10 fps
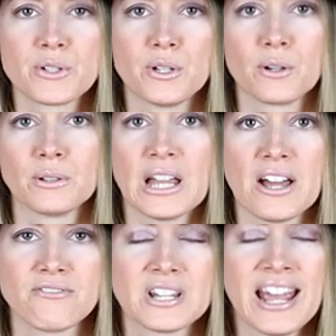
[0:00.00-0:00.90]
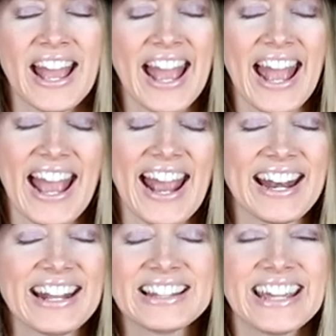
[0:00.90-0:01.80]
to your left.
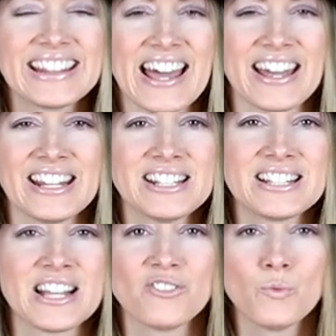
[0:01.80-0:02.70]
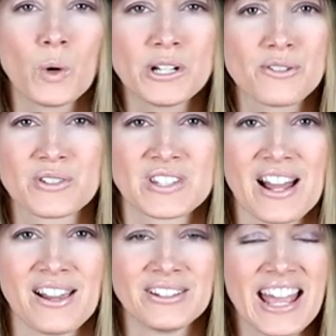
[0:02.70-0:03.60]
And I like that. It's Seven Wonders
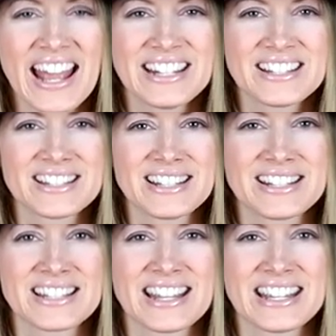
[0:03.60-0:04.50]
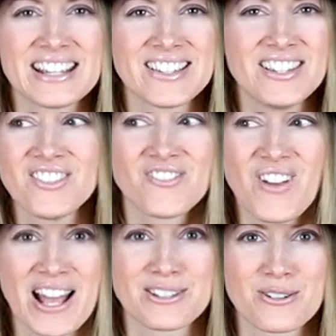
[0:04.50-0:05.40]
style. And it's it's like even
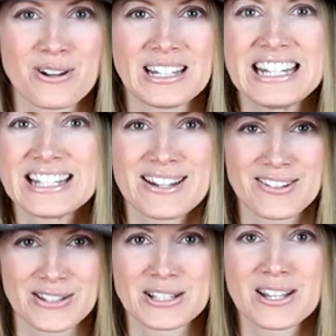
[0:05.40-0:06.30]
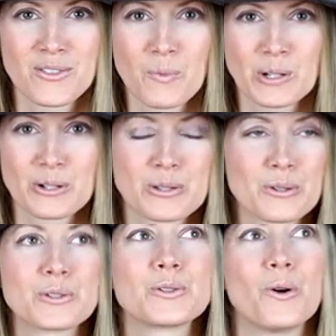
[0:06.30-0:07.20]
faster and easier than Seven Wonders.
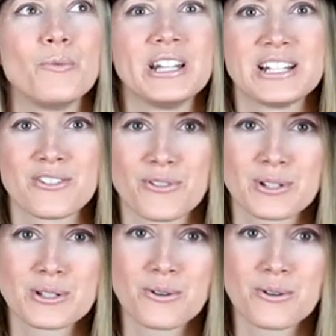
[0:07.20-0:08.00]
There's so many different